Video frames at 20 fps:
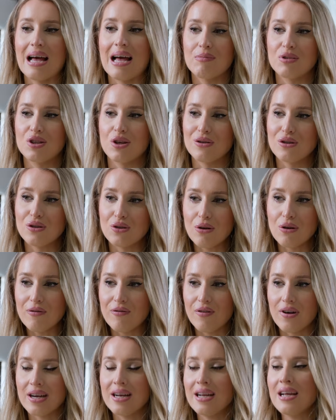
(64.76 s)
Amazon
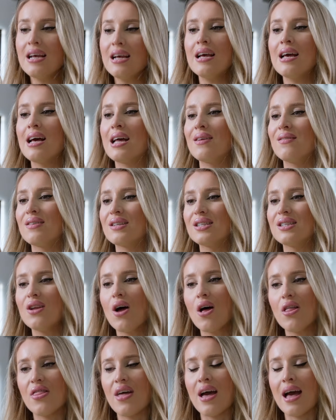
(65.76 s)
storefront. And if it's
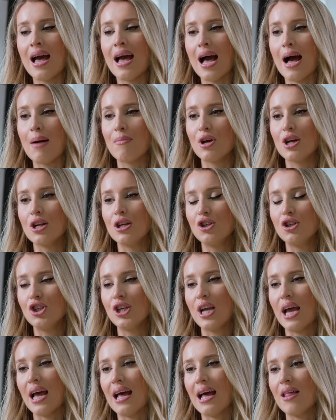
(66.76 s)
not there, I'm going to
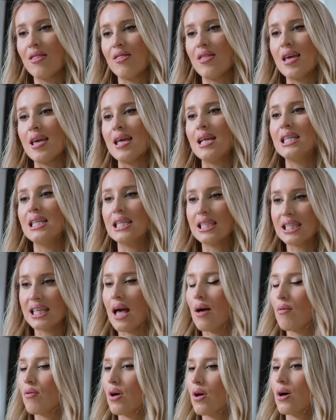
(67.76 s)
share the
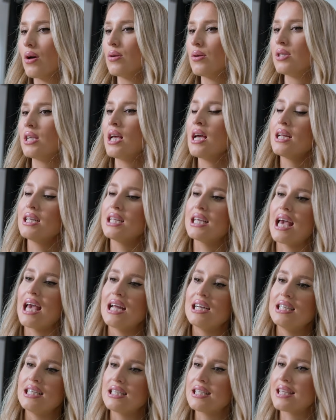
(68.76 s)
discount codes to get a
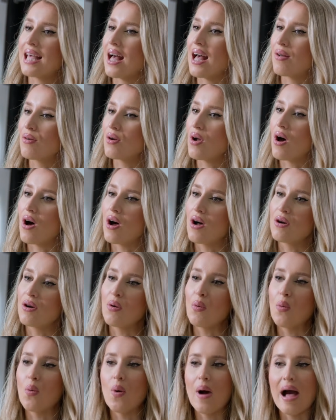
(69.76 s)
discount on
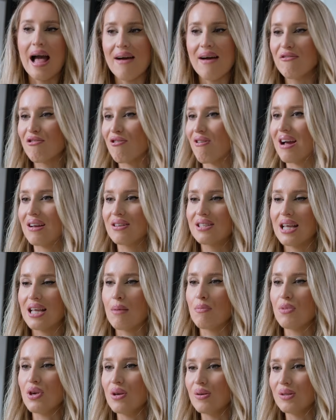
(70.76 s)
whatever else
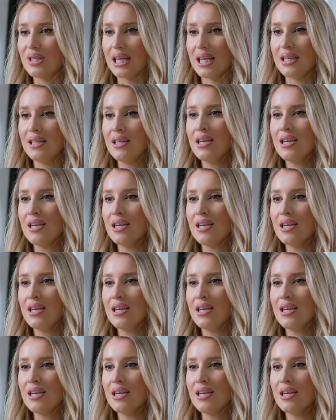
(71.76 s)
I'm using.